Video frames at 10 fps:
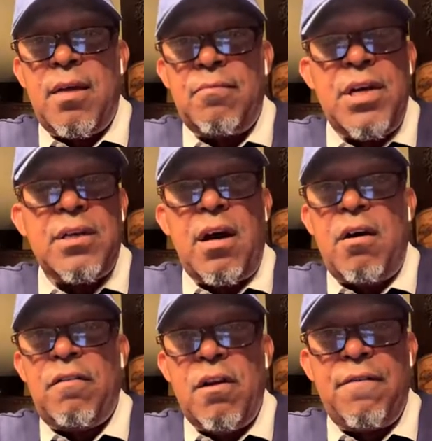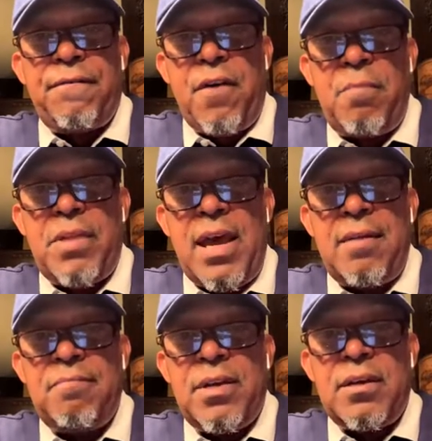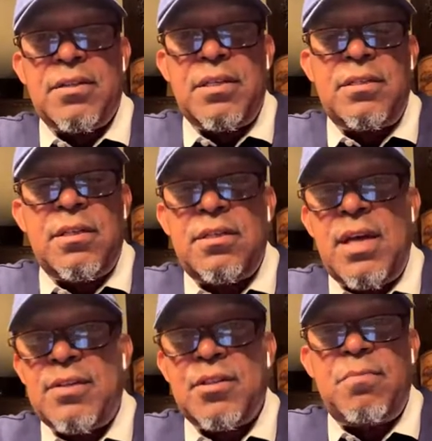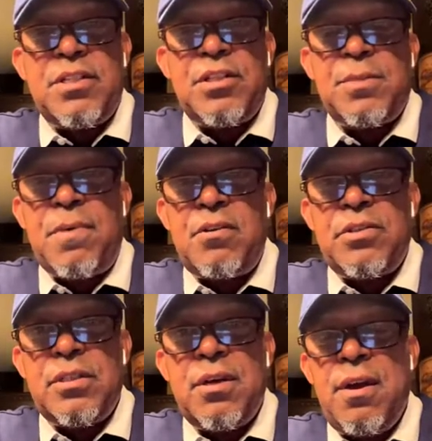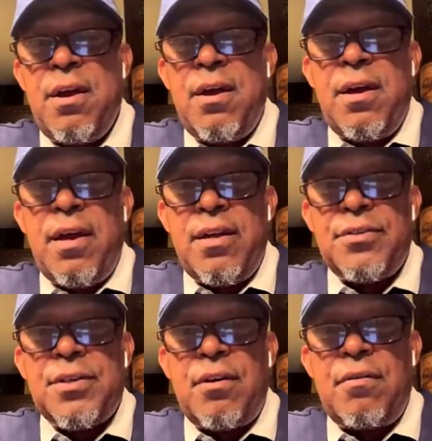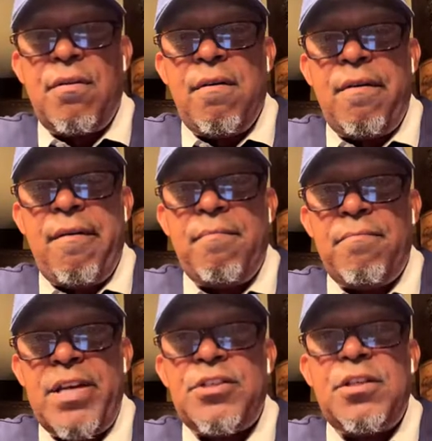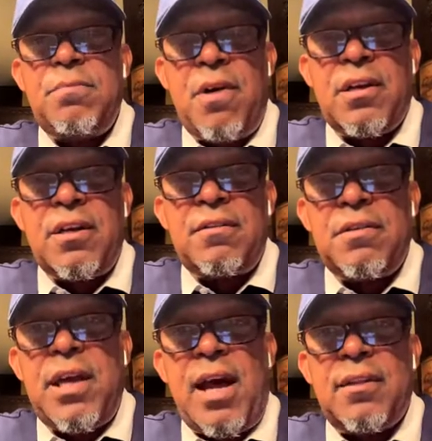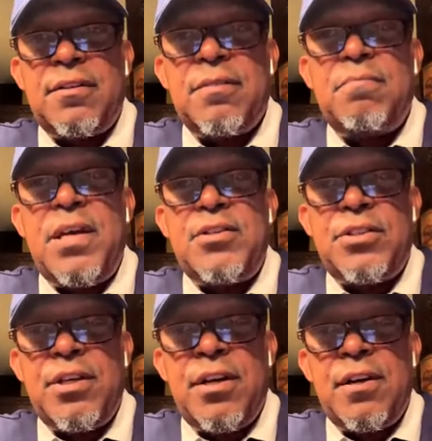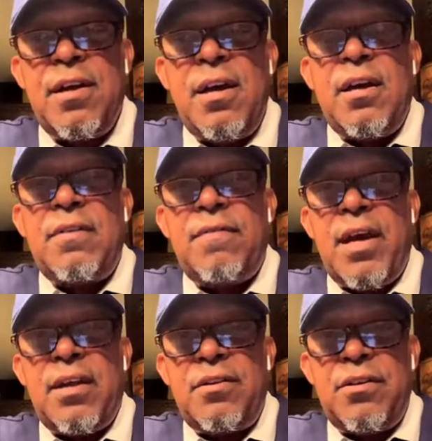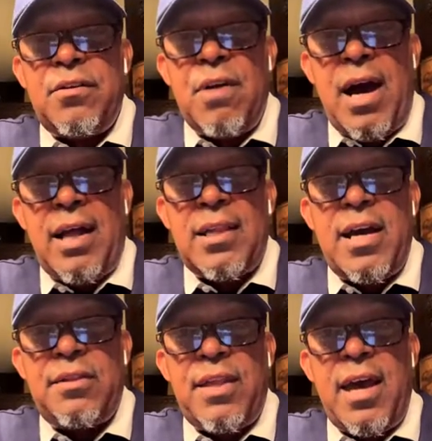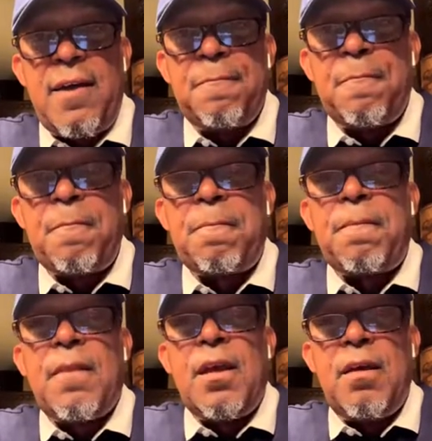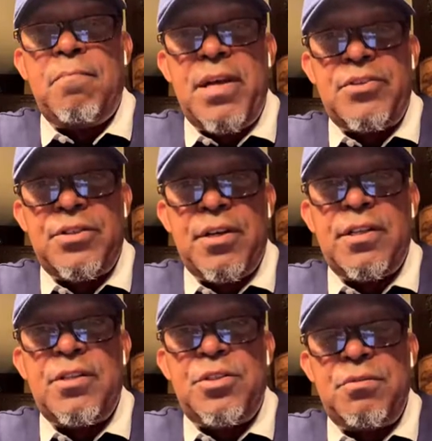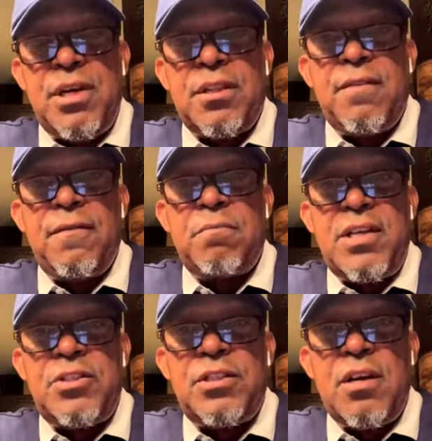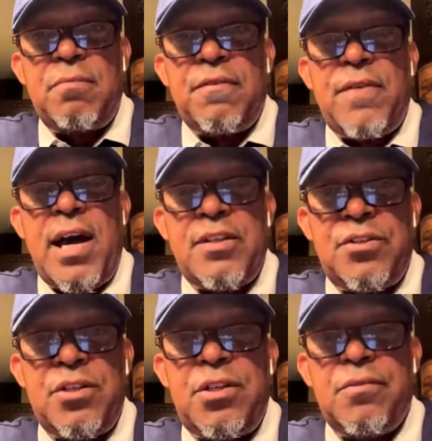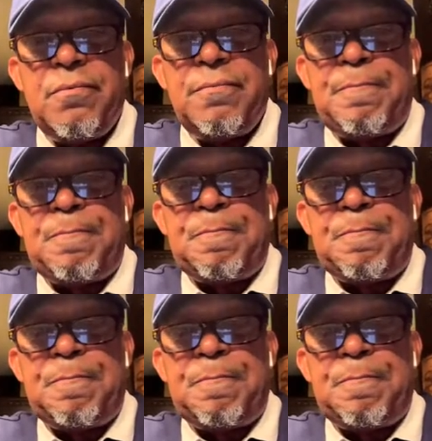And we can all learn from that, because he's got so much exposure. And so make sure you mark that on calendar. Make sure that you highlight that and make sure that you get the information he's going to provide to you.